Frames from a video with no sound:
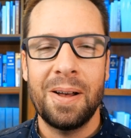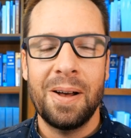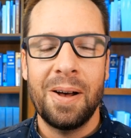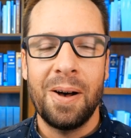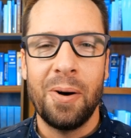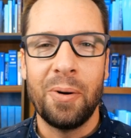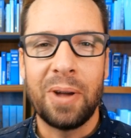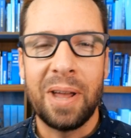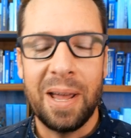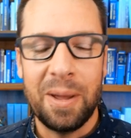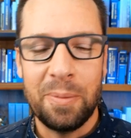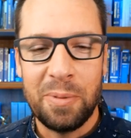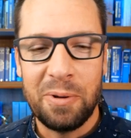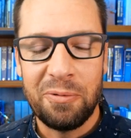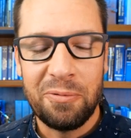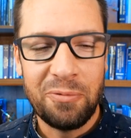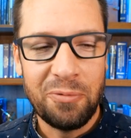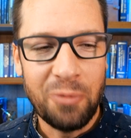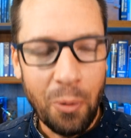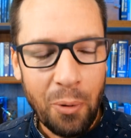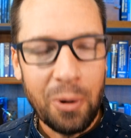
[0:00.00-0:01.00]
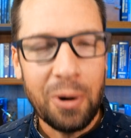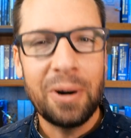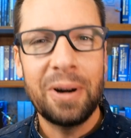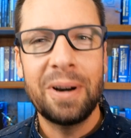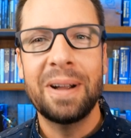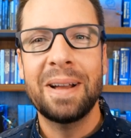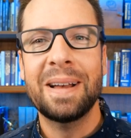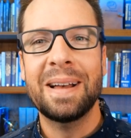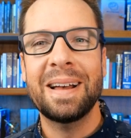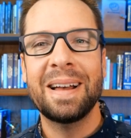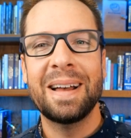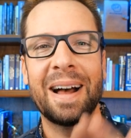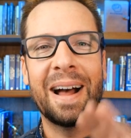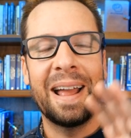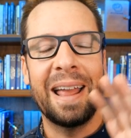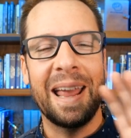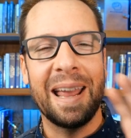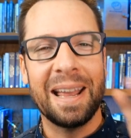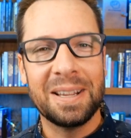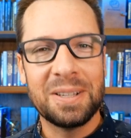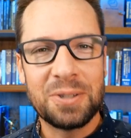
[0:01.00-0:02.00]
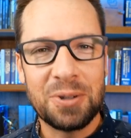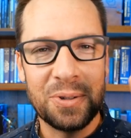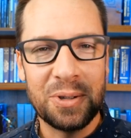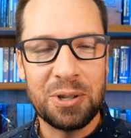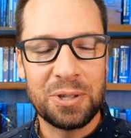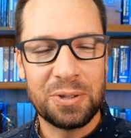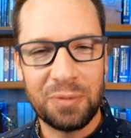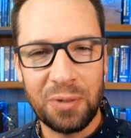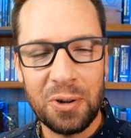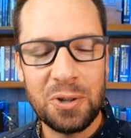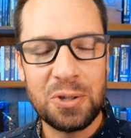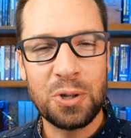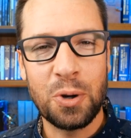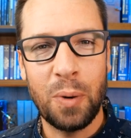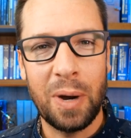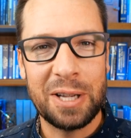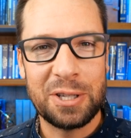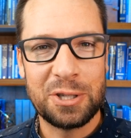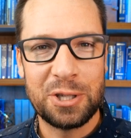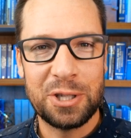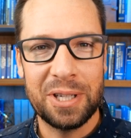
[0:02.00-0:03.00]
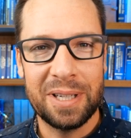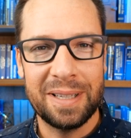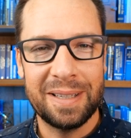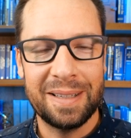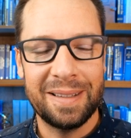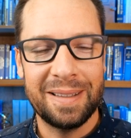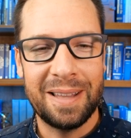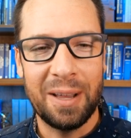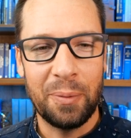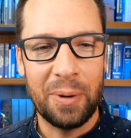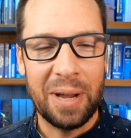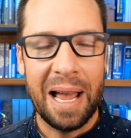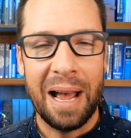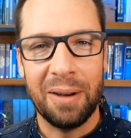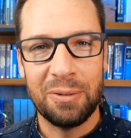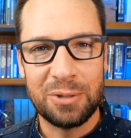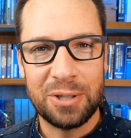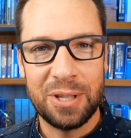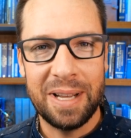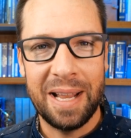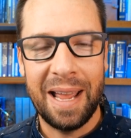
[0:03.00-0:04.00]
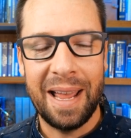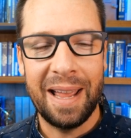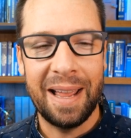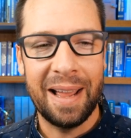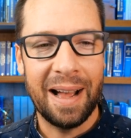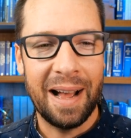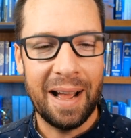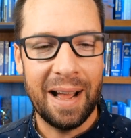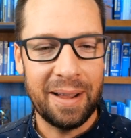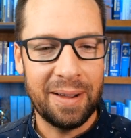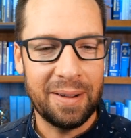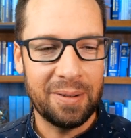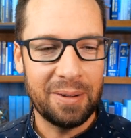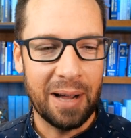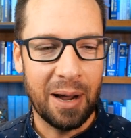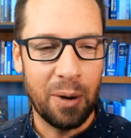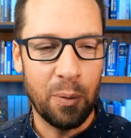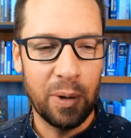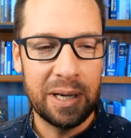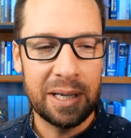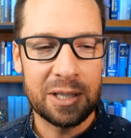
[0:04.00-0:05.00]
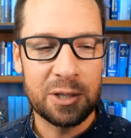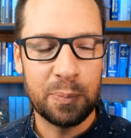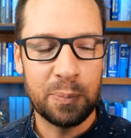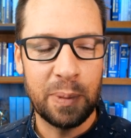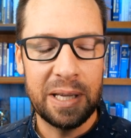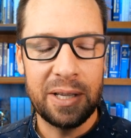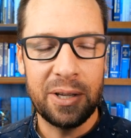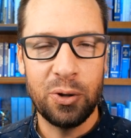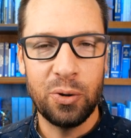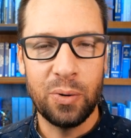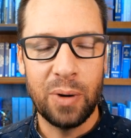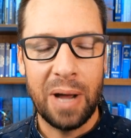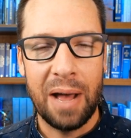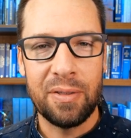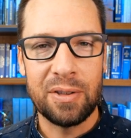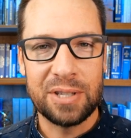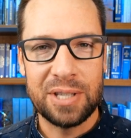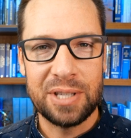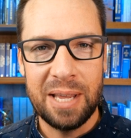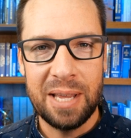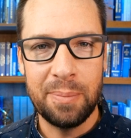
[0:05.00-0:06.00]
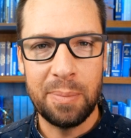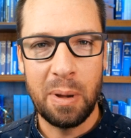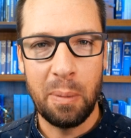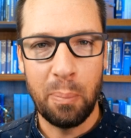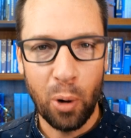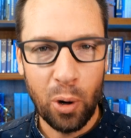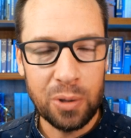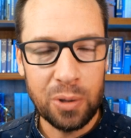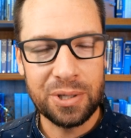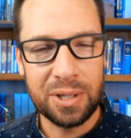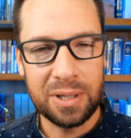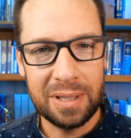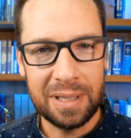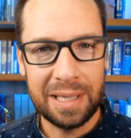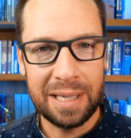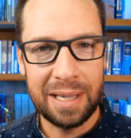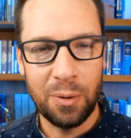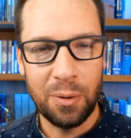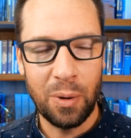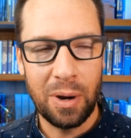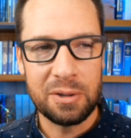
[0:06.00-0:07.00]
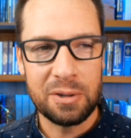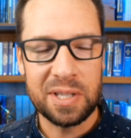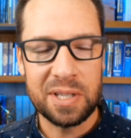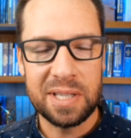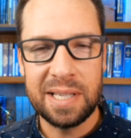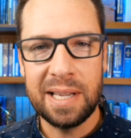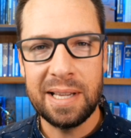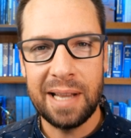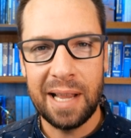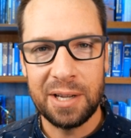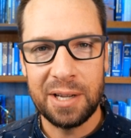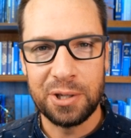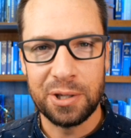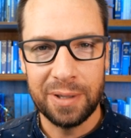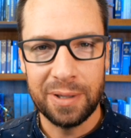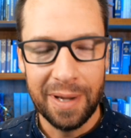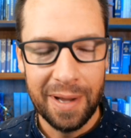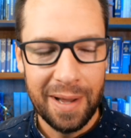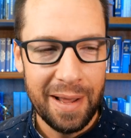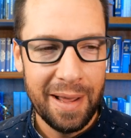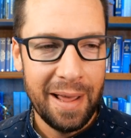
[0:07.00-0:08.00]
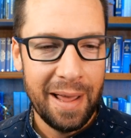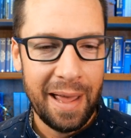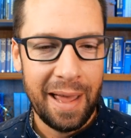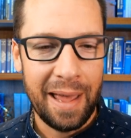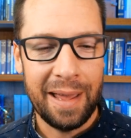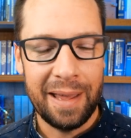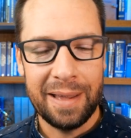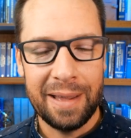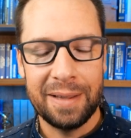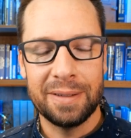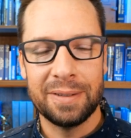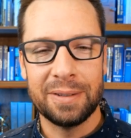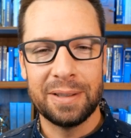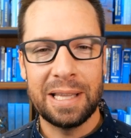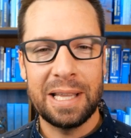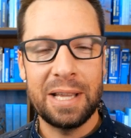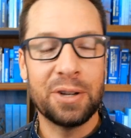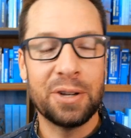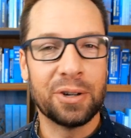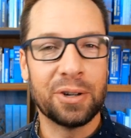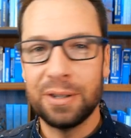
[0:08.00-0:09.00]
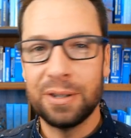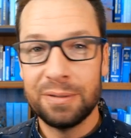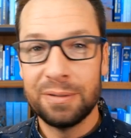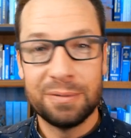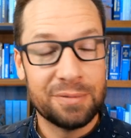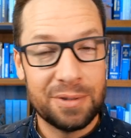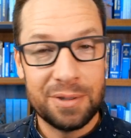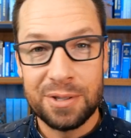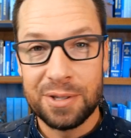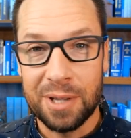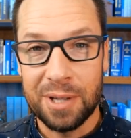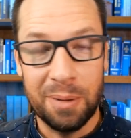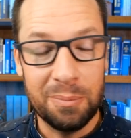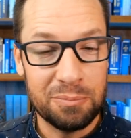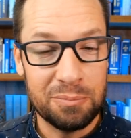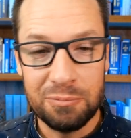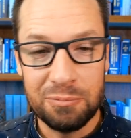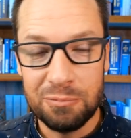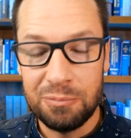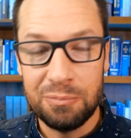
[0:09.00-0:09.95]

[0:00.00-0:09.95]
Okay, before I answer this first question that we have today, I want to explain to you how this hit me personally when I was a teenager. A leader, some